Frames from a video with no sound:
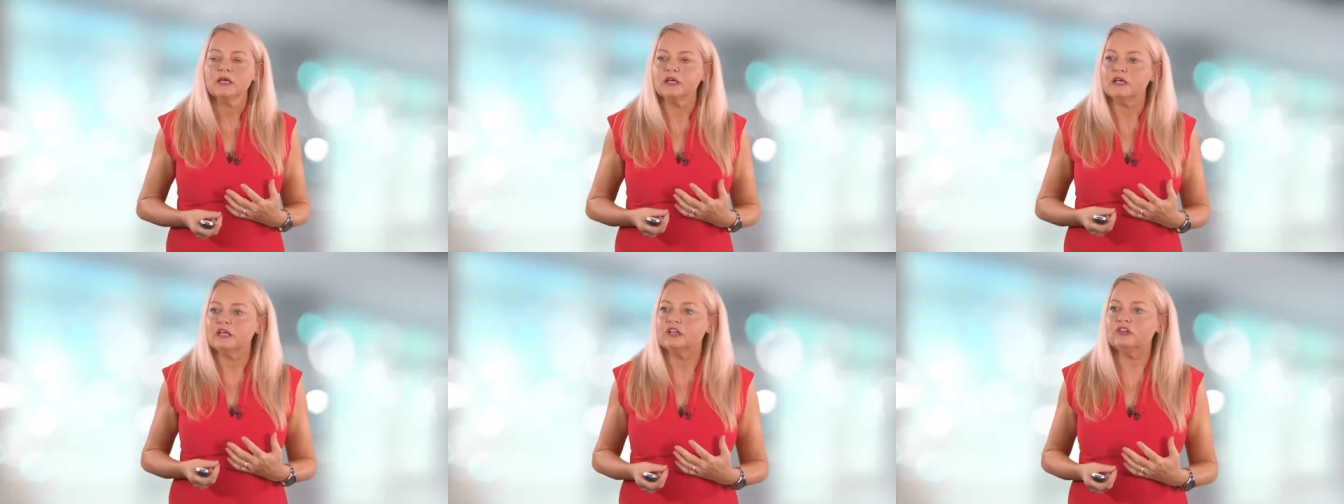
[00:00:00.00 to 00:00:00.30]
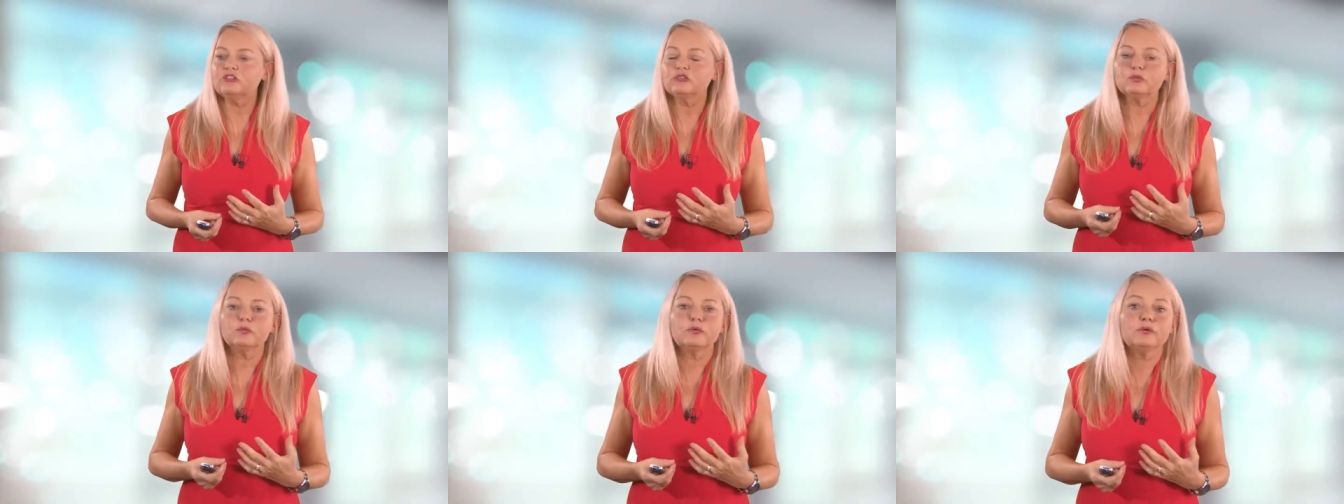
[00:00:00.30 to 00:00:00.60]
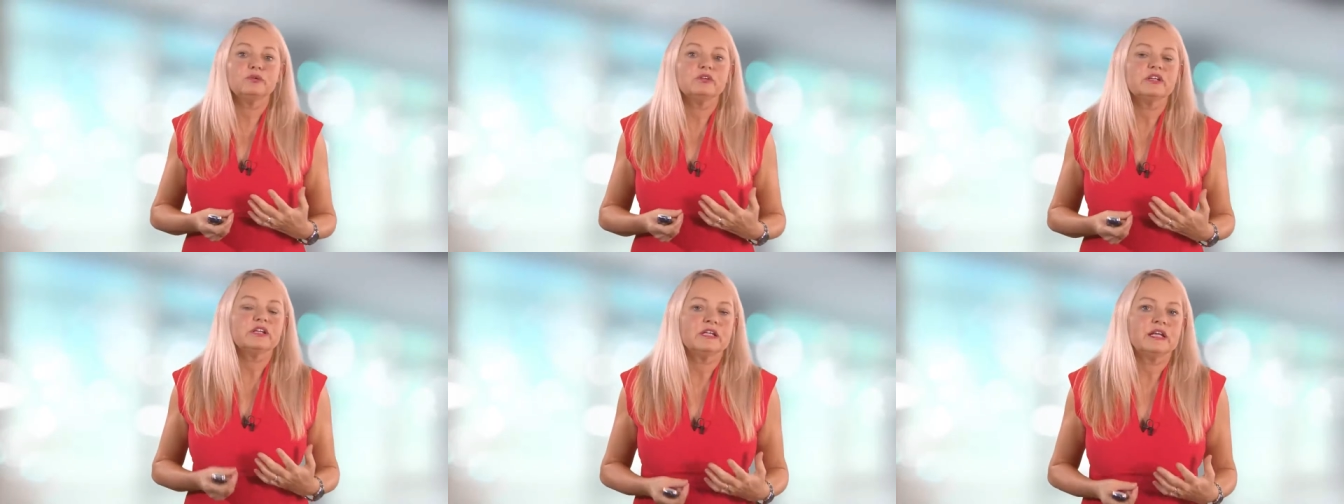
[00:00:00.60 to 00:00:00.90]
Each
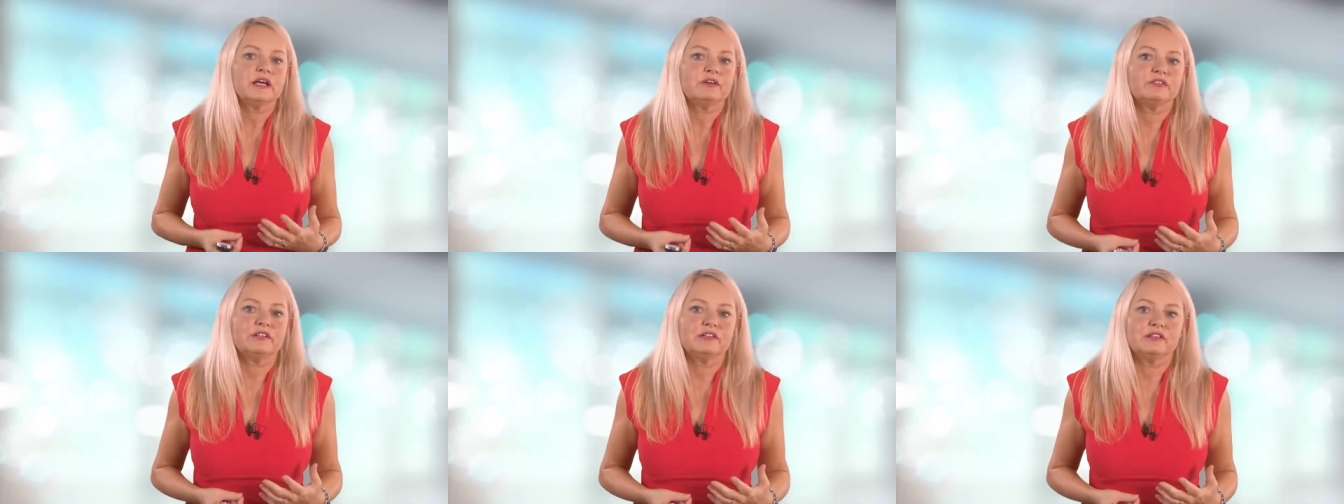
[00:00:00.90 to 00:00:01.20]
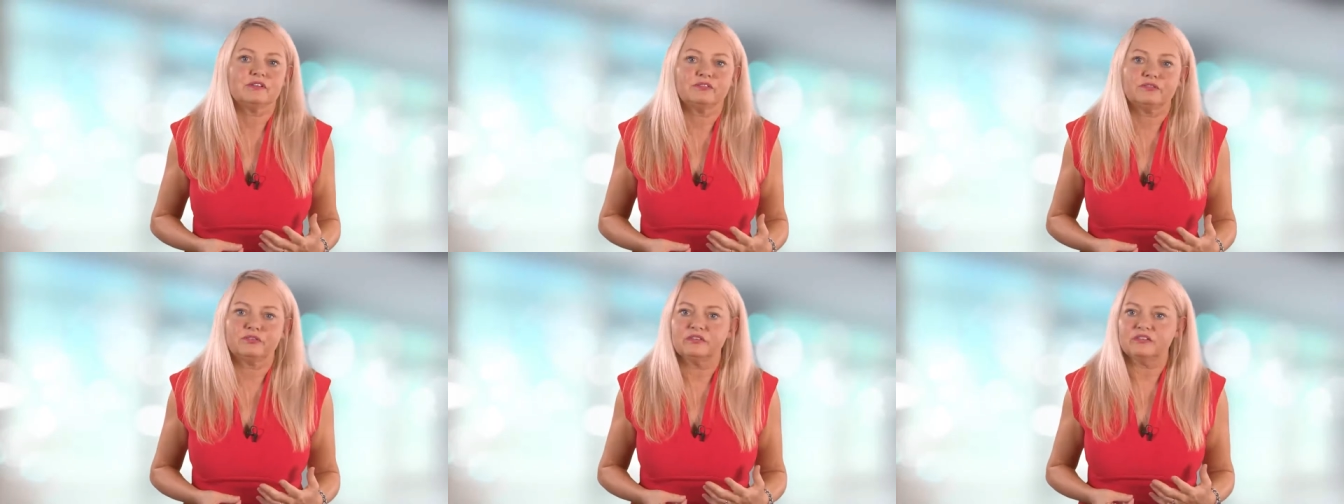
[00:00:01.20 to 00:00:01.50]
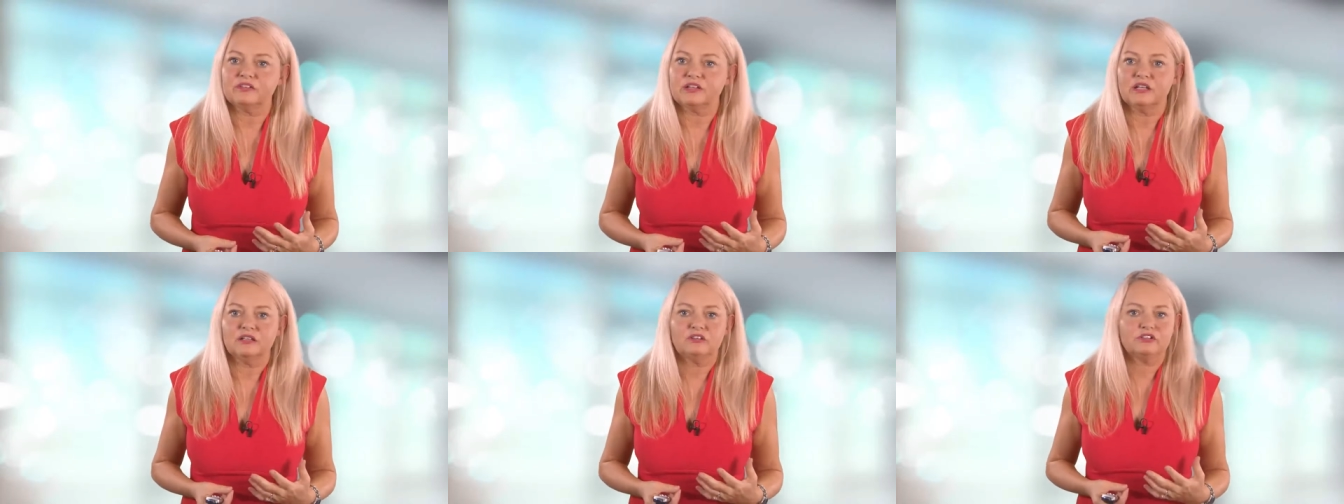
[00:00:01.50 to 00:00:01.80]
wound can have a
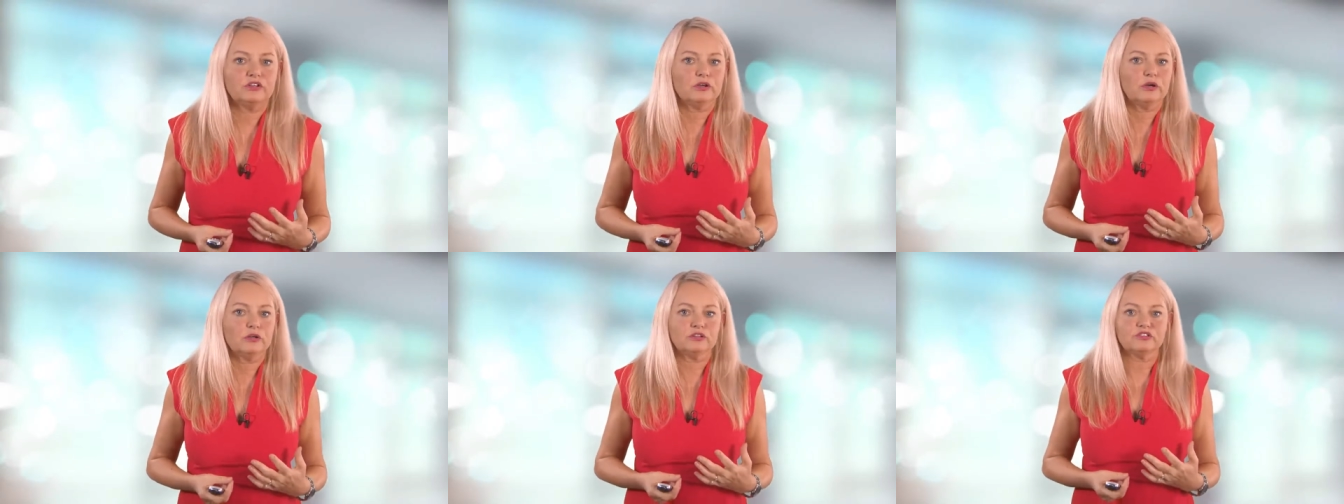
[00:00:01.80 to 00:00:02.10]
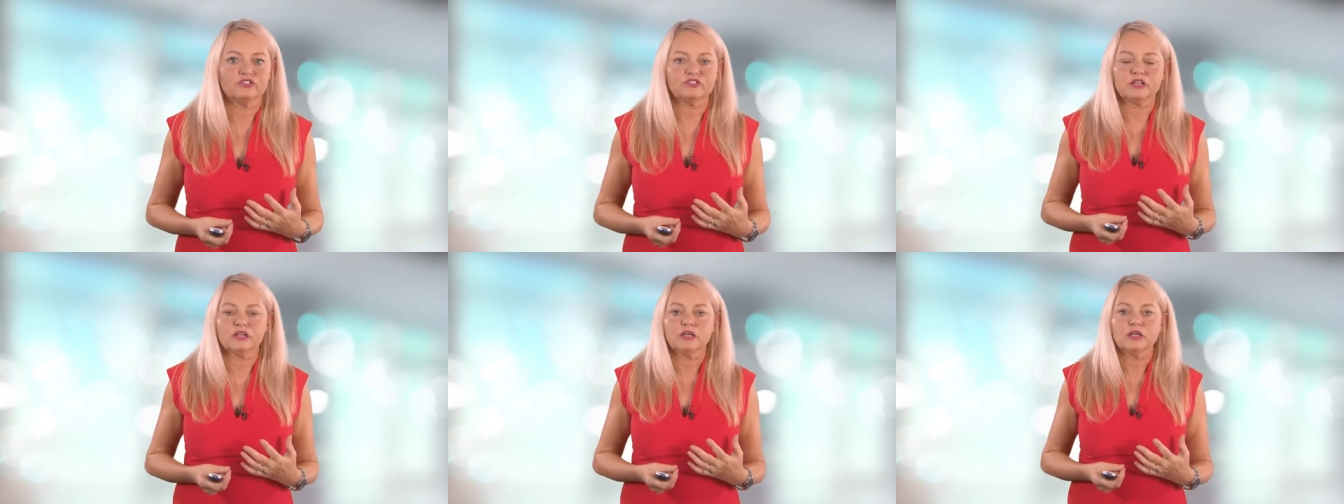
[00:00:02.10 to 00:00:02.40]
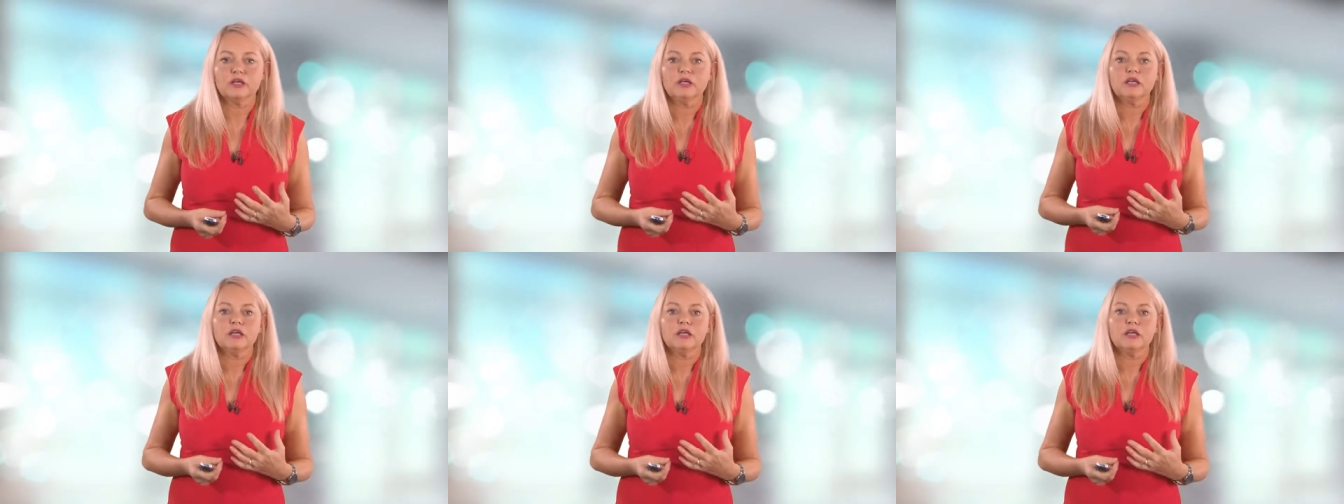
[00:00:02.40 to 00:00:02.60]
different etiology.